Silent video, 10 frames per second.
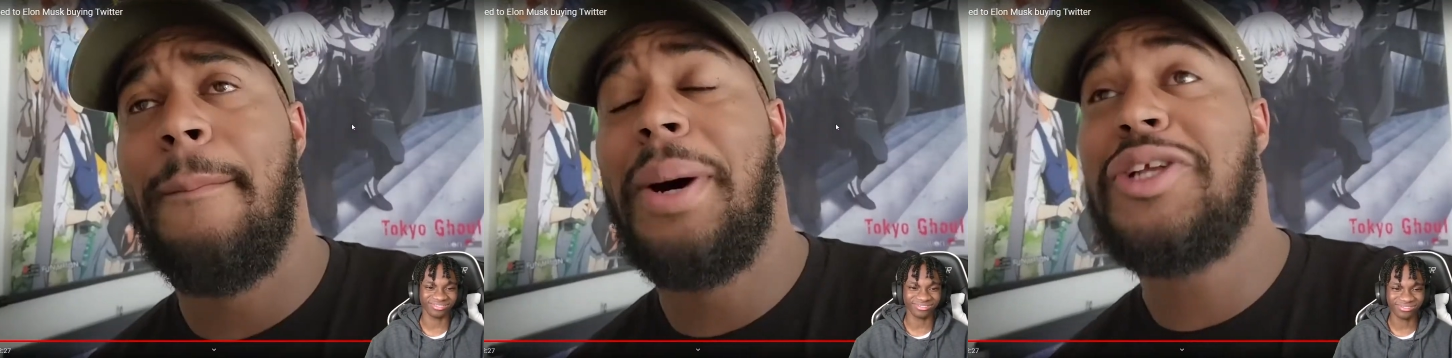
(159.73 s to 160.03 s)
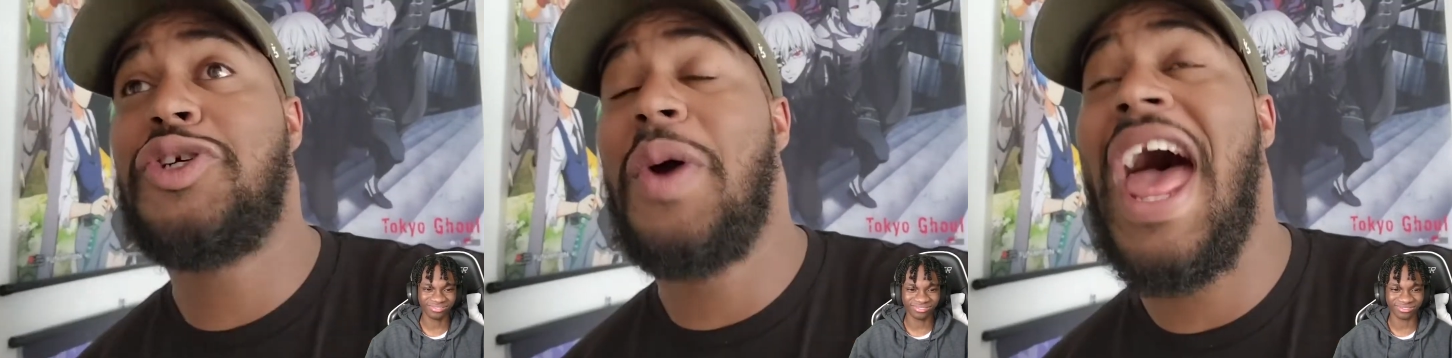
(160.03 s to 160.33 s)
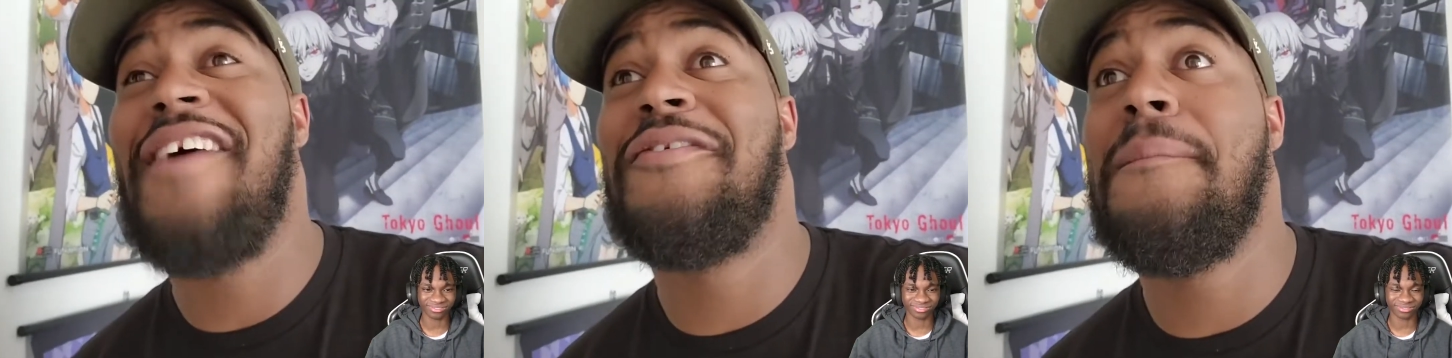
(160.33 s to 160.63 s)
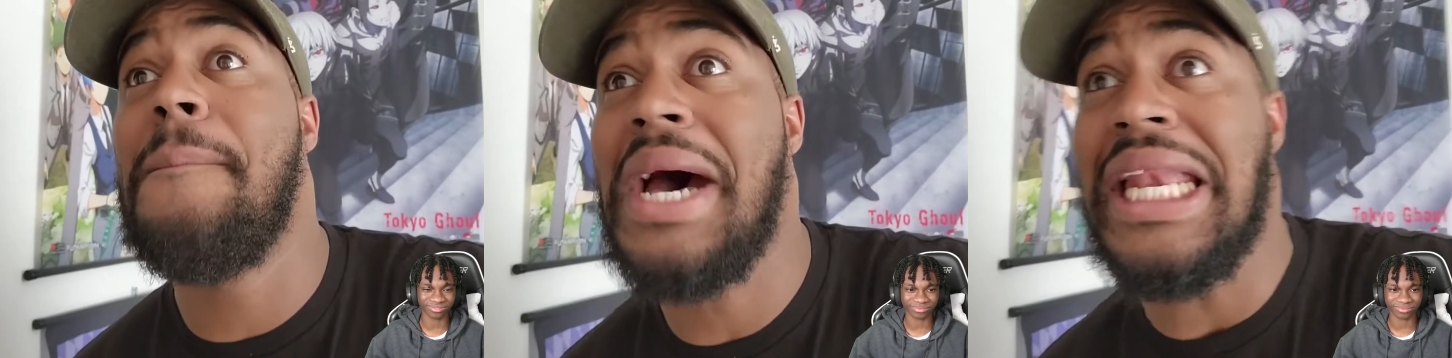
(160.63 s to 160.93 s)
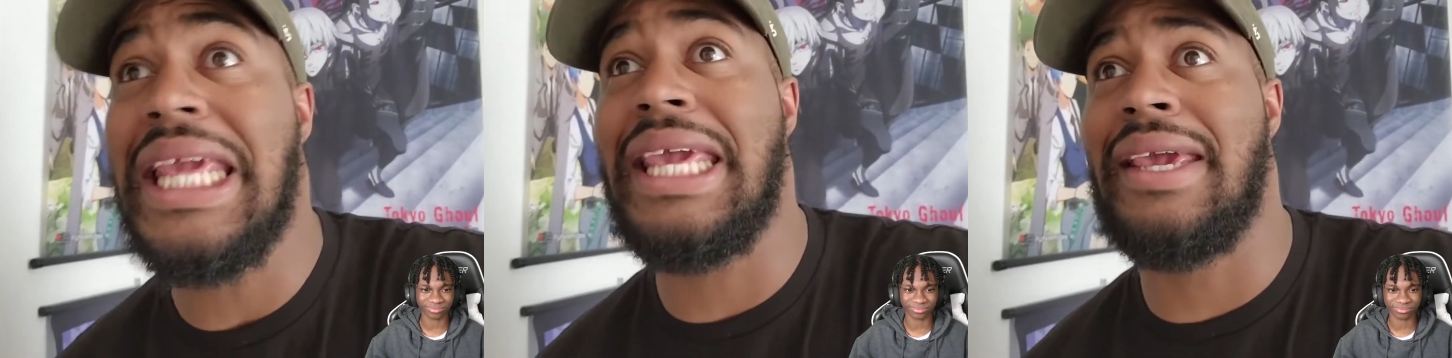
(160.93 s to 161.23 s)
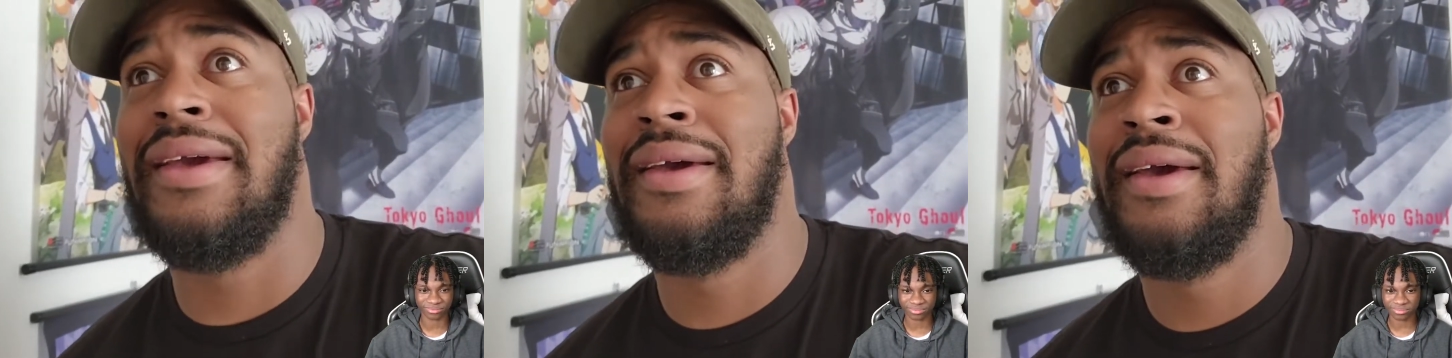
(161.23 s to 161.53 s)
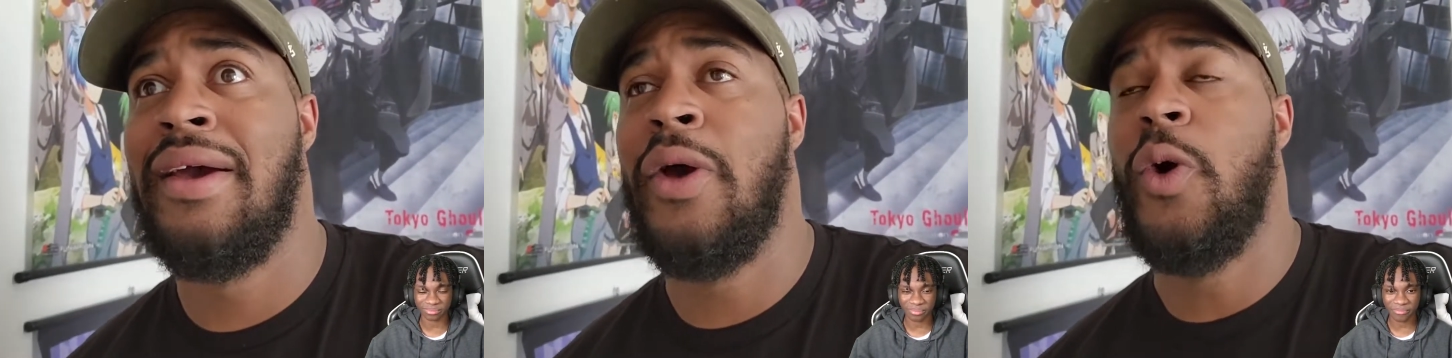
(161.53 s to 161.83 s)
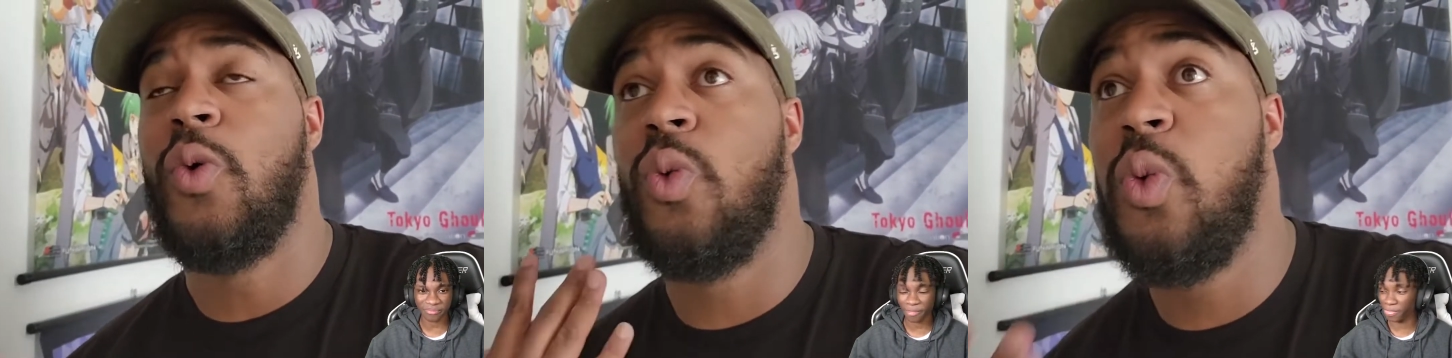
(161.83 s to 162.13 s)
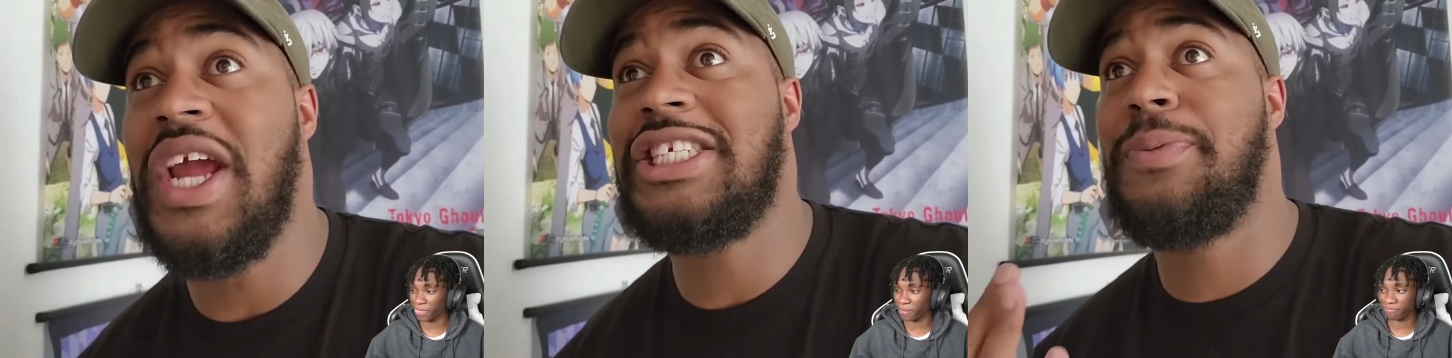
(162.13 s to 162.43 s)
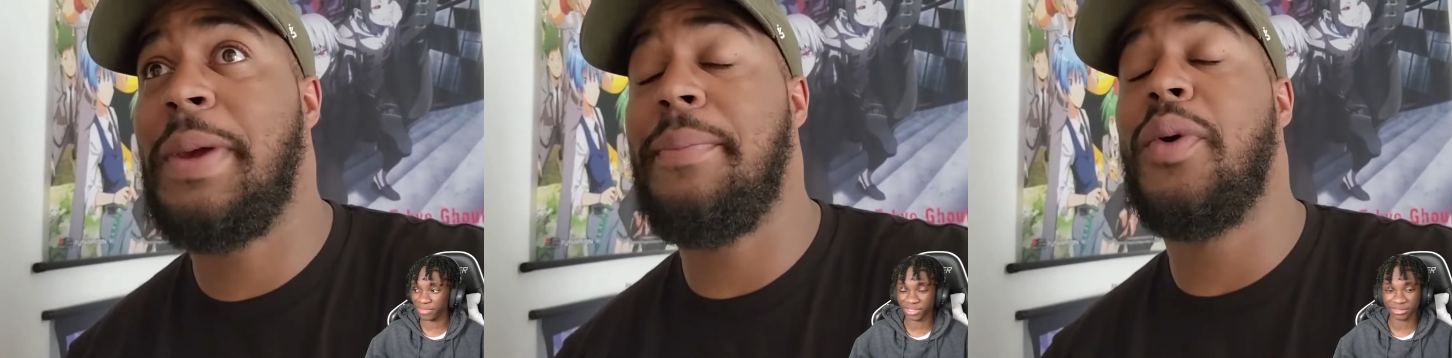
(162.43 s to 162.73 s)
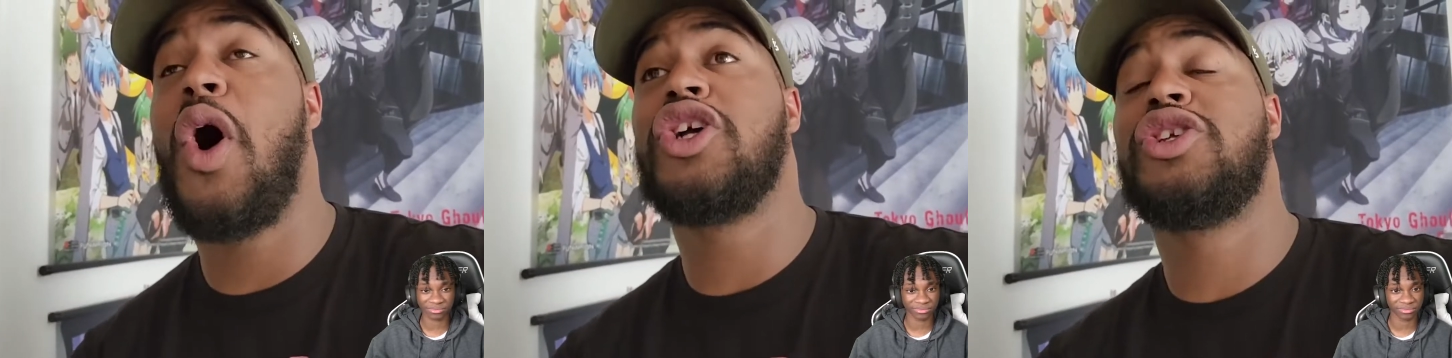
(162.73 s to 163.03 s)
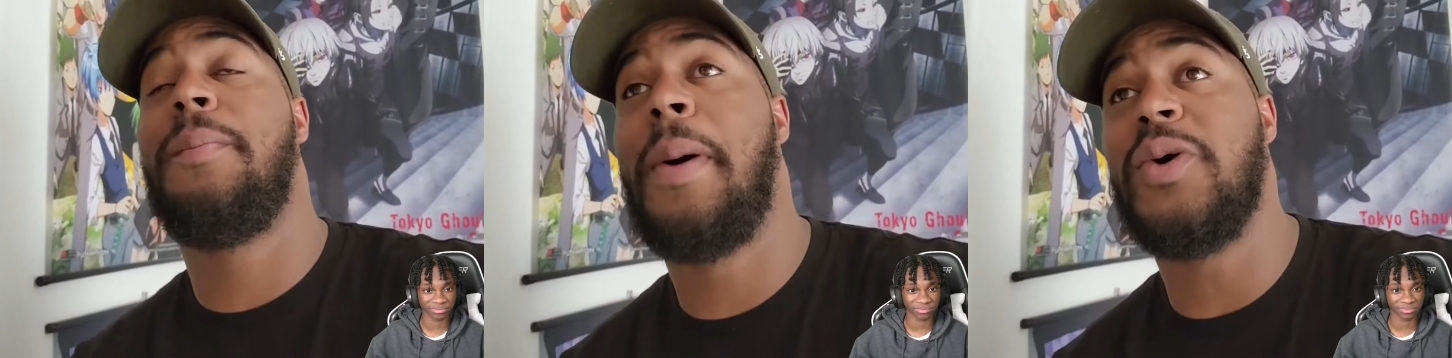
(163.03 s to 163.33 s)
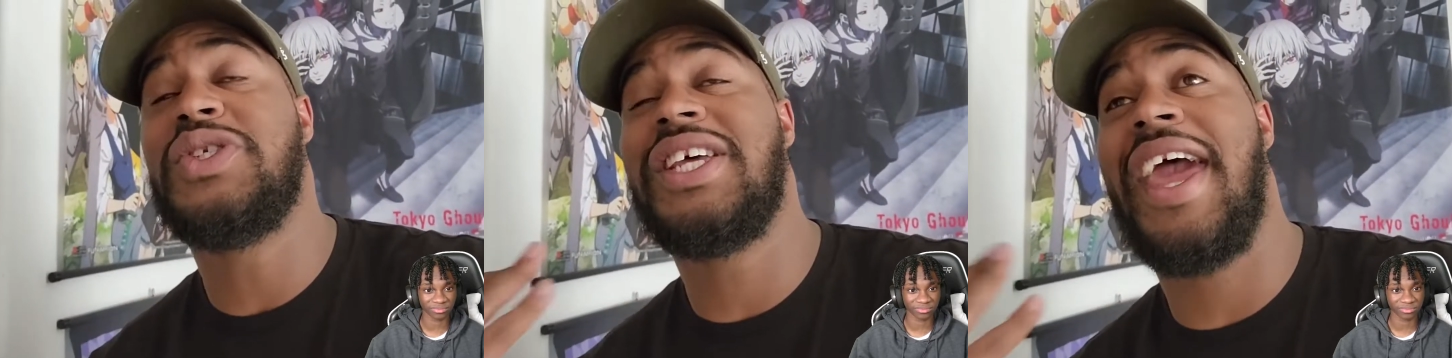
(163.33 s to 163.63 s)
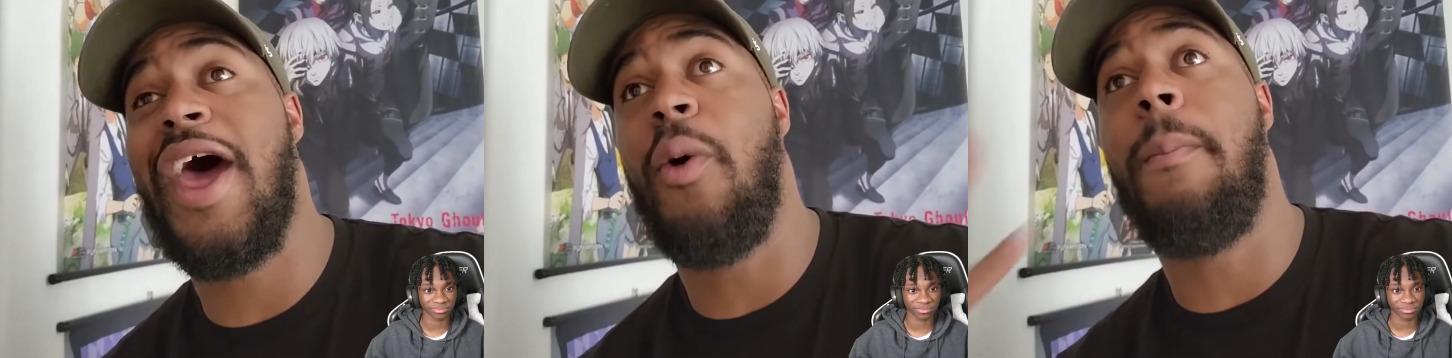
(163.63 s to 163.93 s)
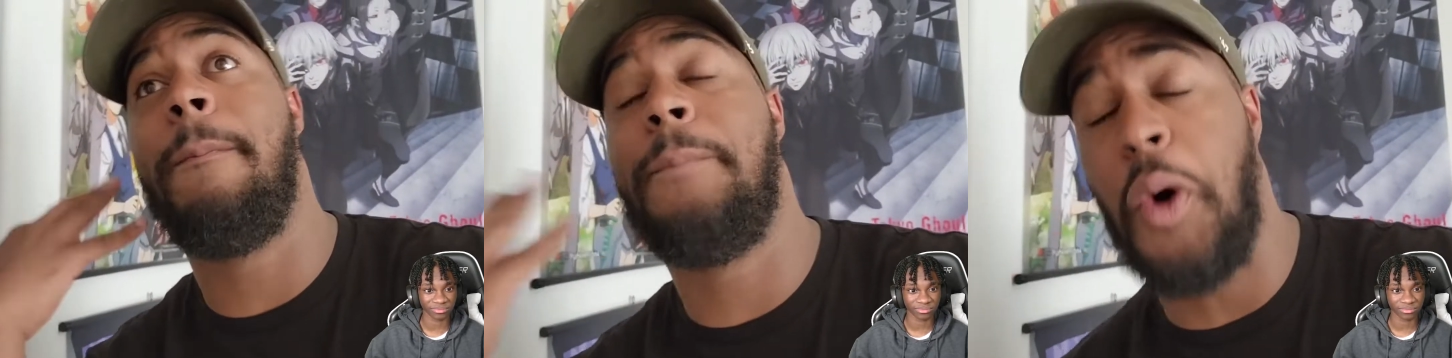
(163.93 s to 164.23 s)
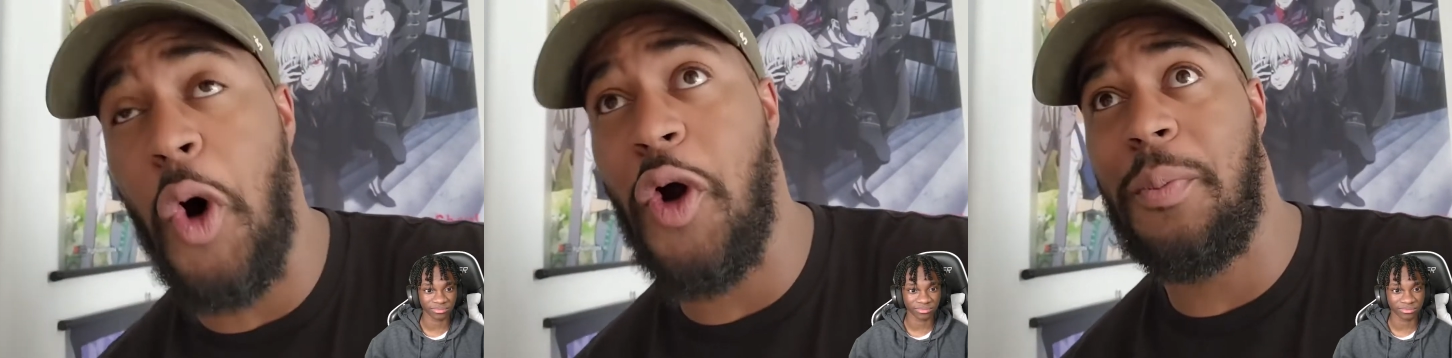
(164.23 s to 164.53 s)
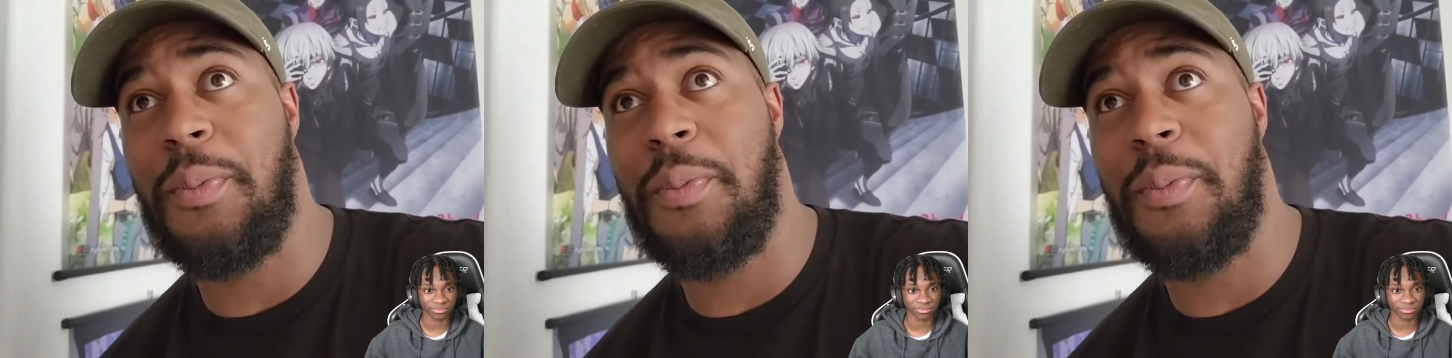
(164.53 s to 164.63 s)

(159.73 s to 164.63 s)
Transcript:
Speaker 1: But you have money. Rich people are supposed to help poor